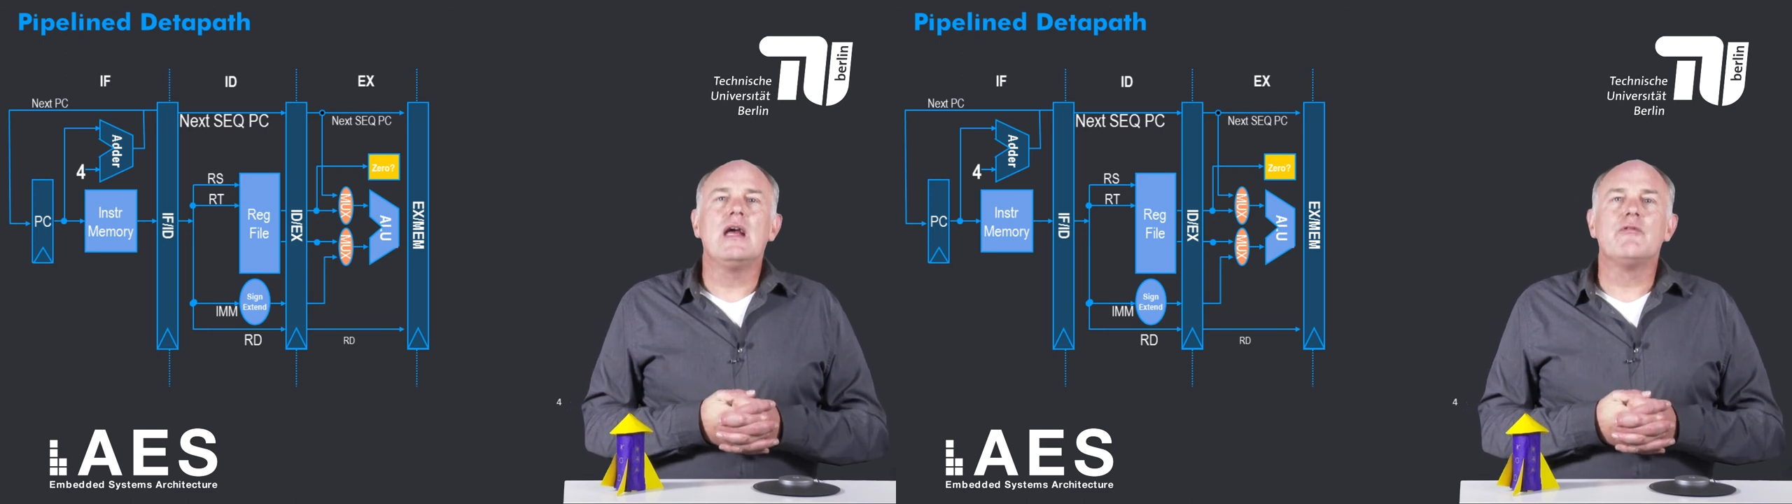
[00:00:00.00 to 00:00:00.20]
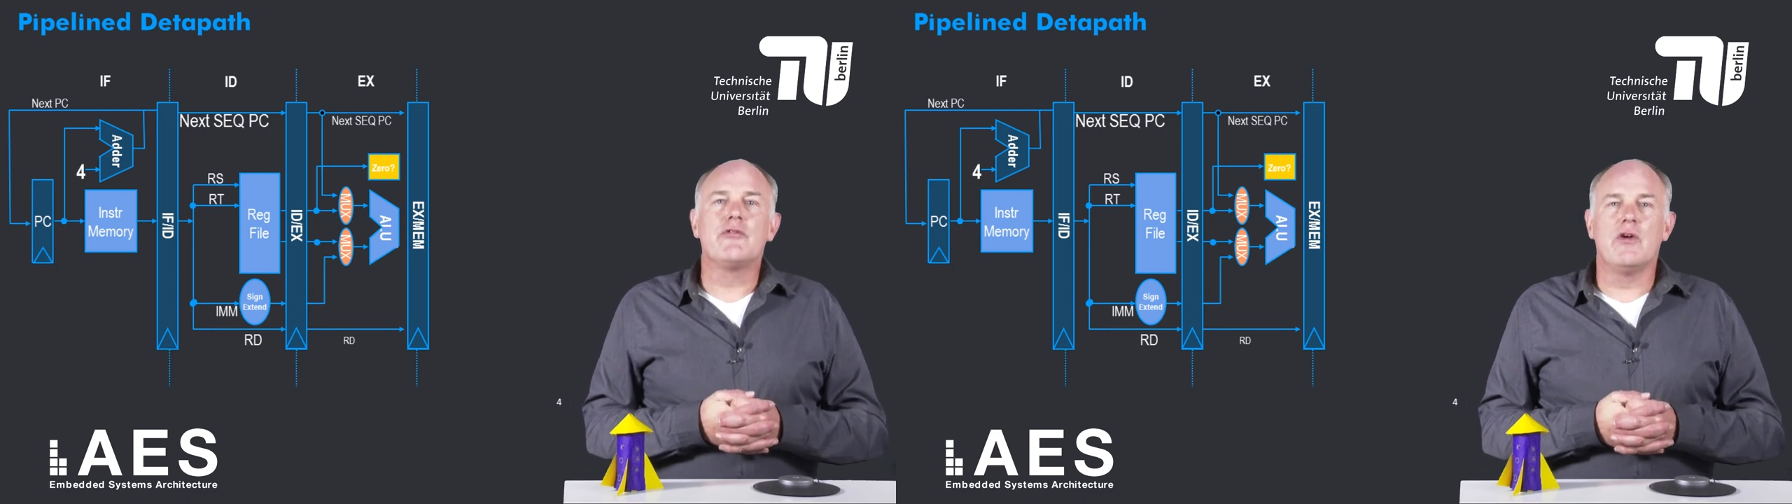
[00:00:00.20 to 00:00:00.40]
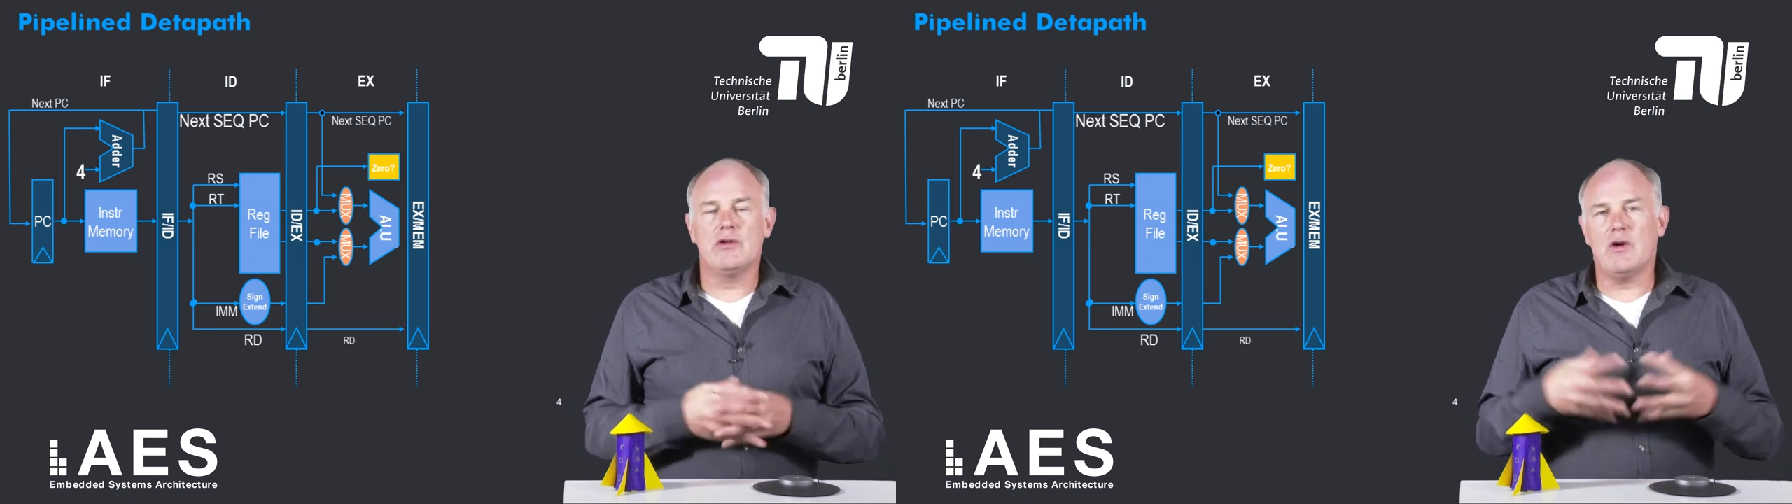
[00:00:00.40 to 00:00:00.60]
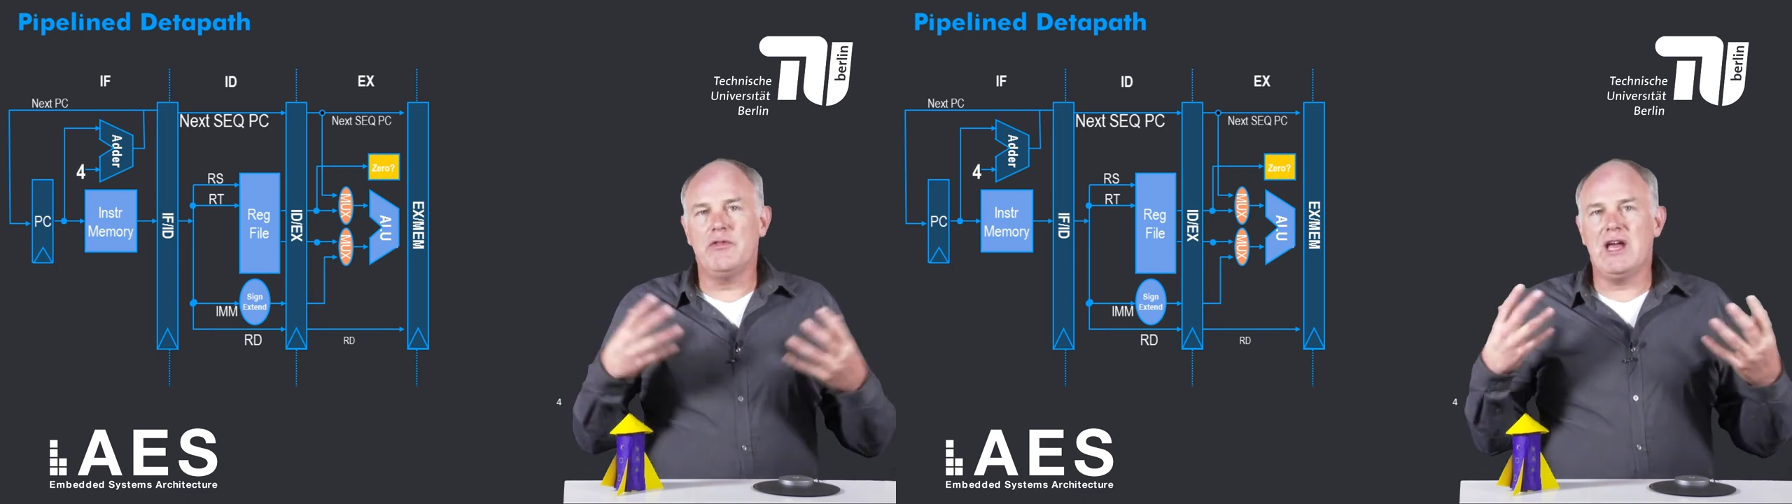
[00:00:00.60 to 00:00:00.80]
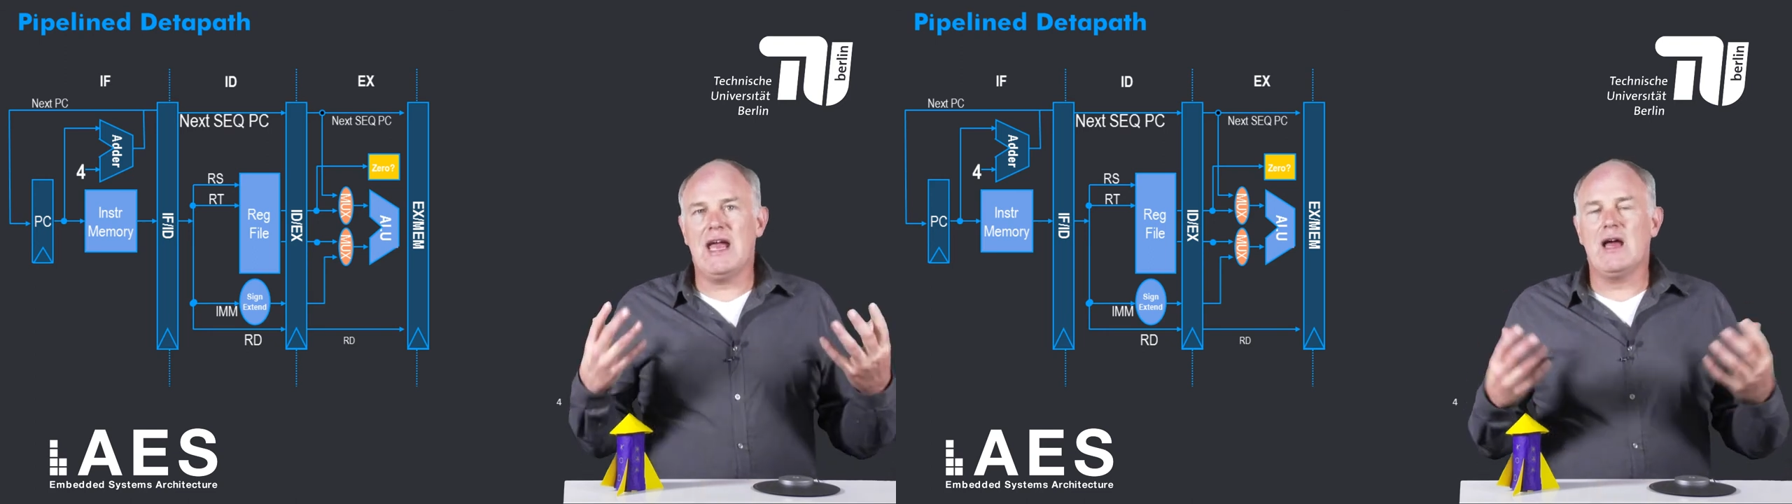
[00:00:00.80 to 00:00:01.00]
in front
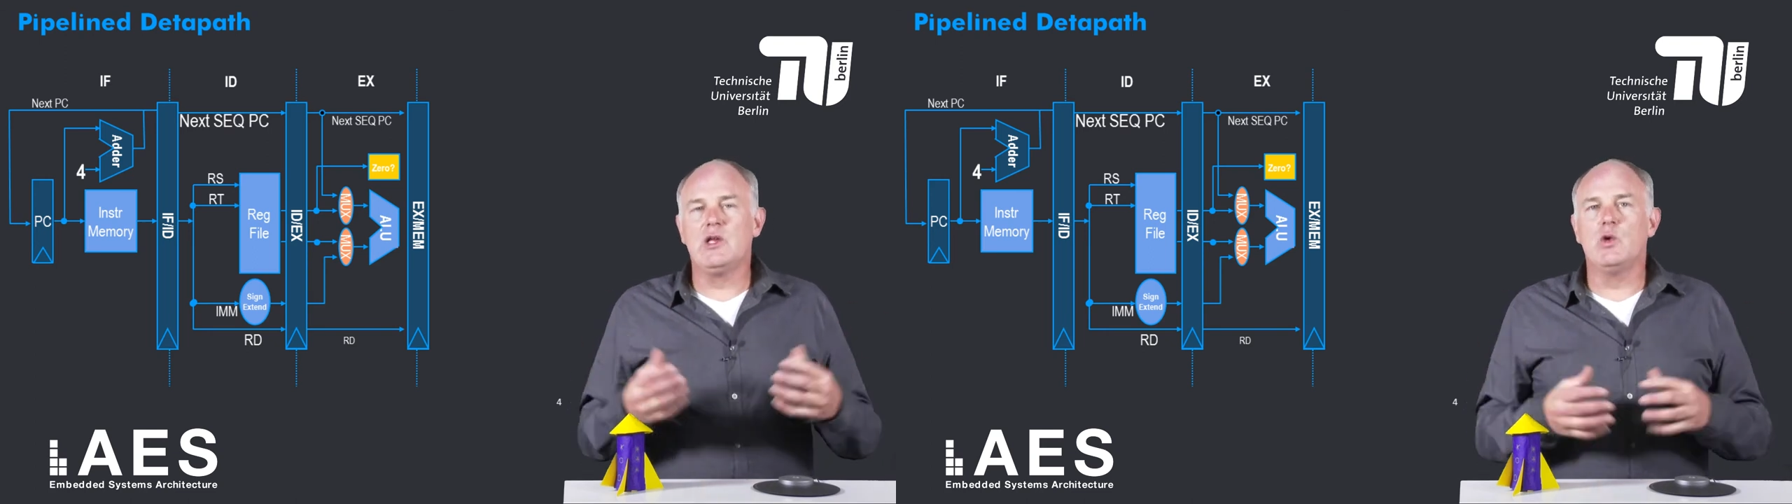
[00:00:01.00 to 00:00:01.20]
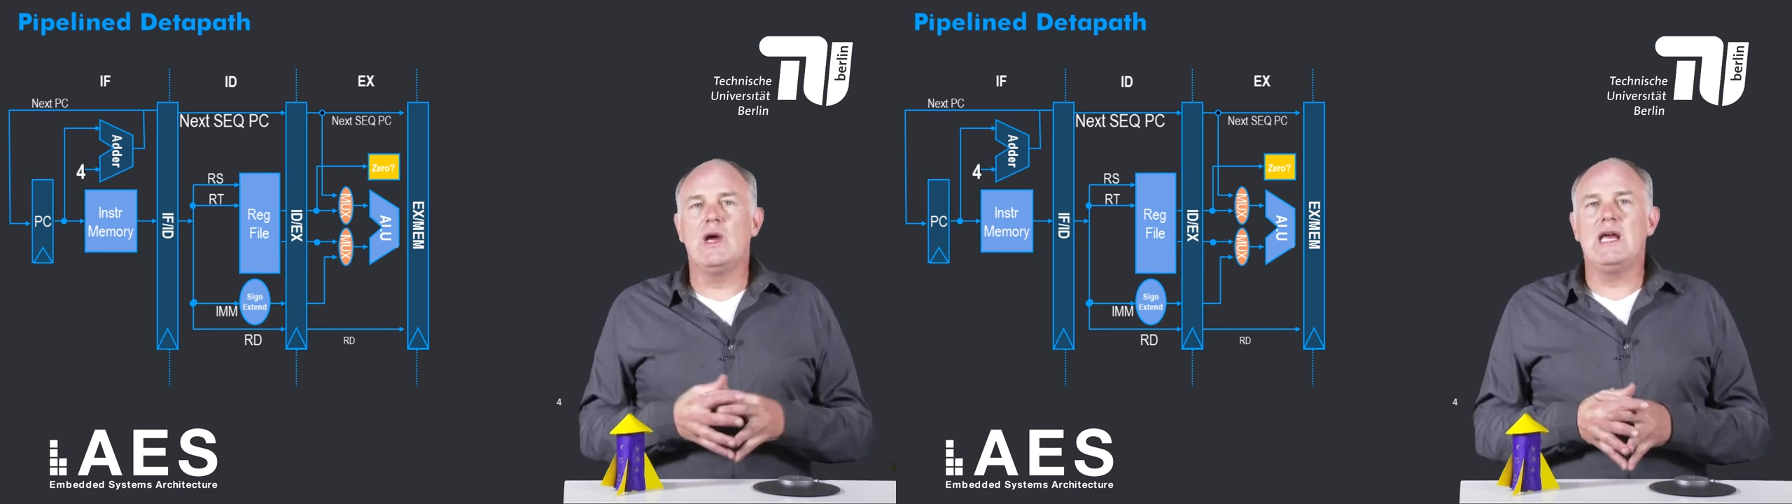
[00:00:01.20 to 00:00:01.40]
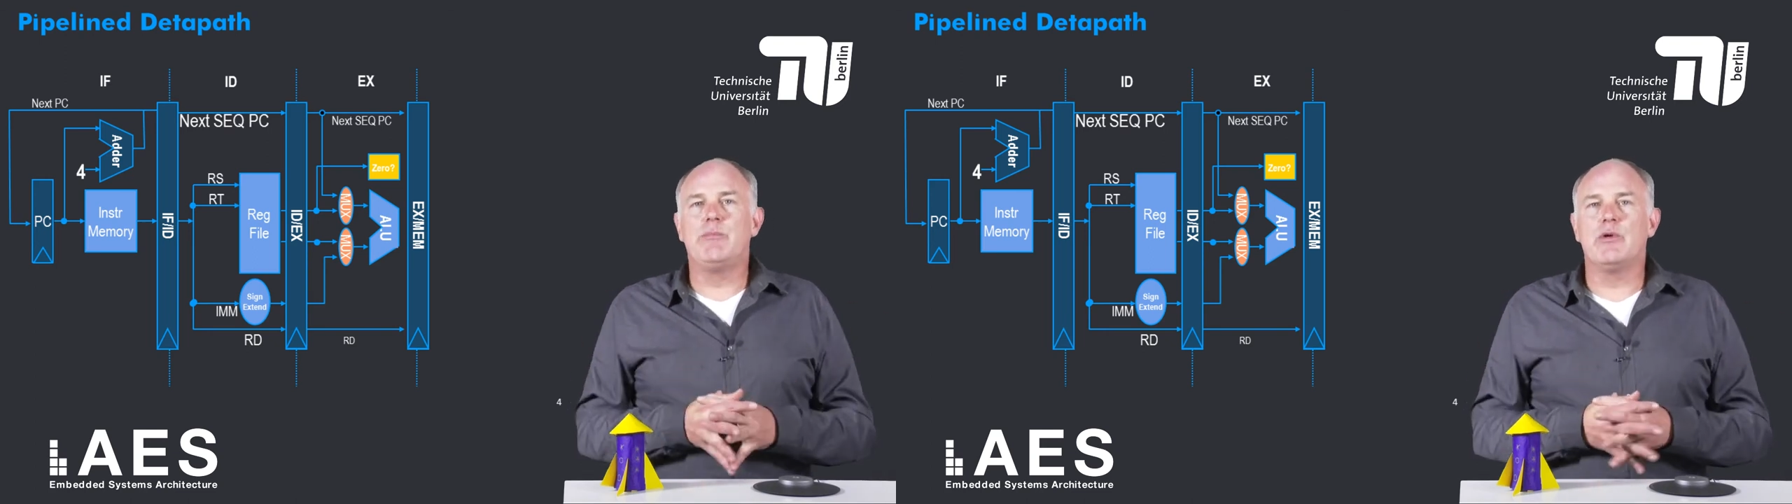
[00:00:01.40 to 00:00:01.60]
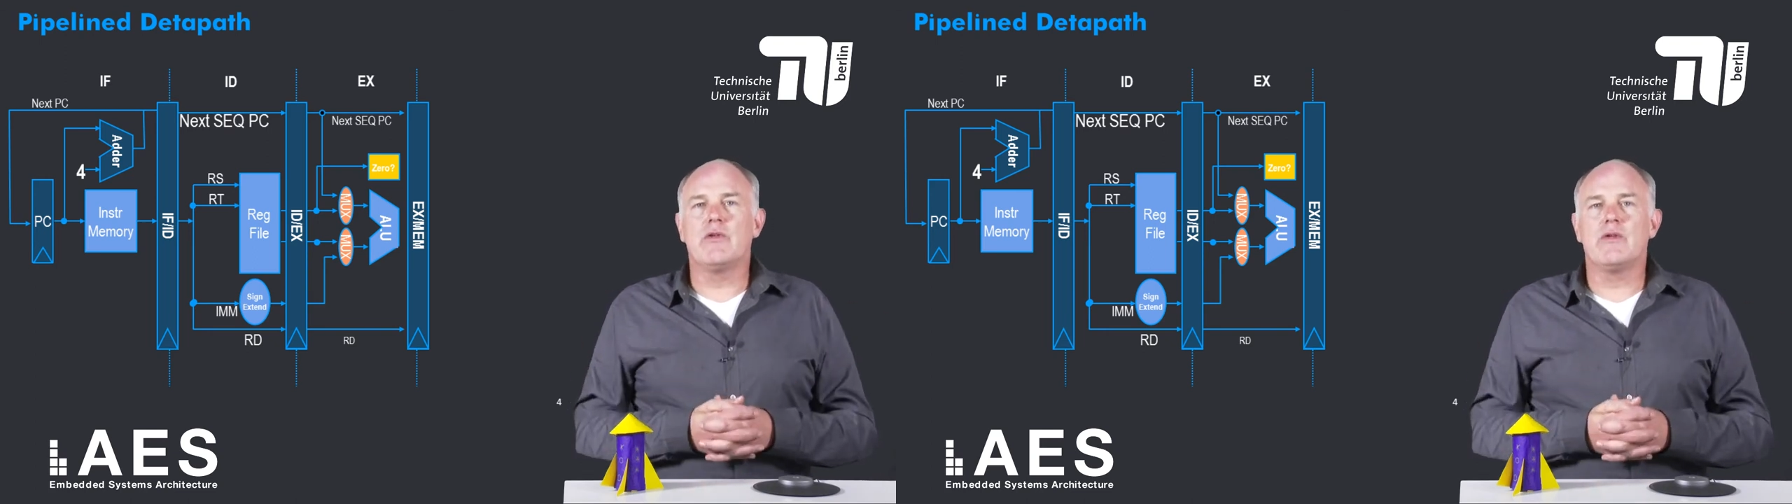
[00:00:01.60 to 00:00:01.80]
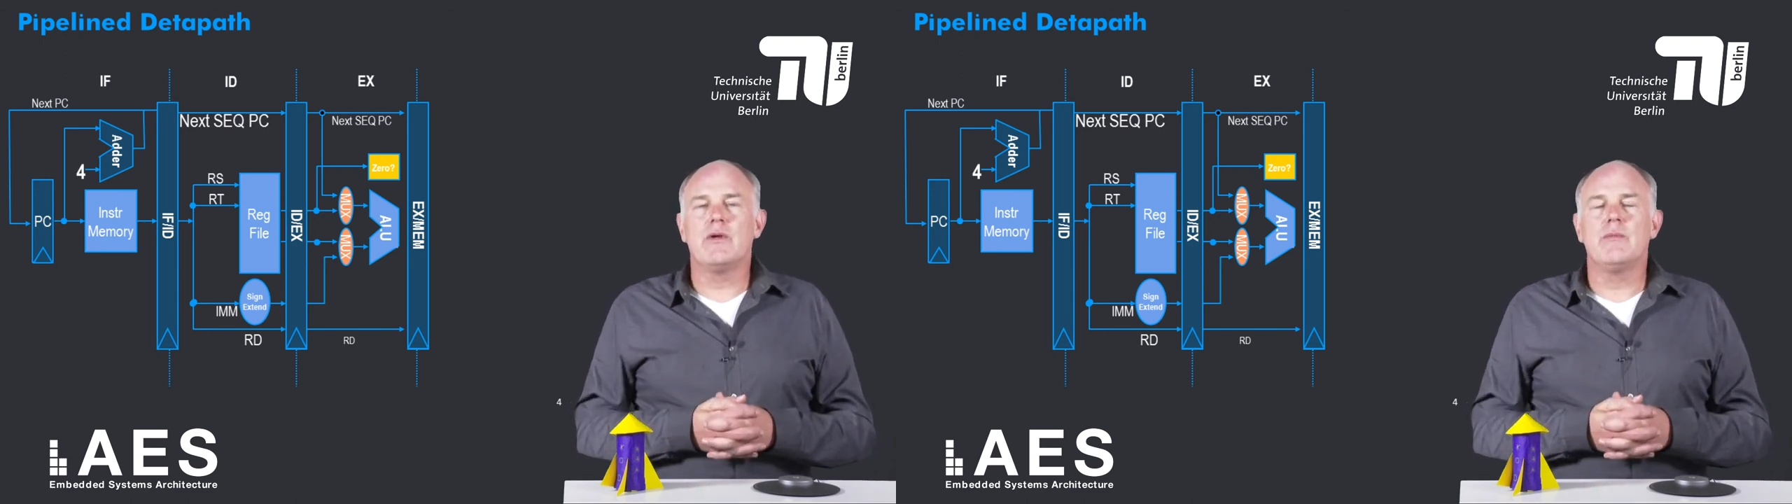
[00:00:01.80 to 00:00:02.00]
of the ALU inputs.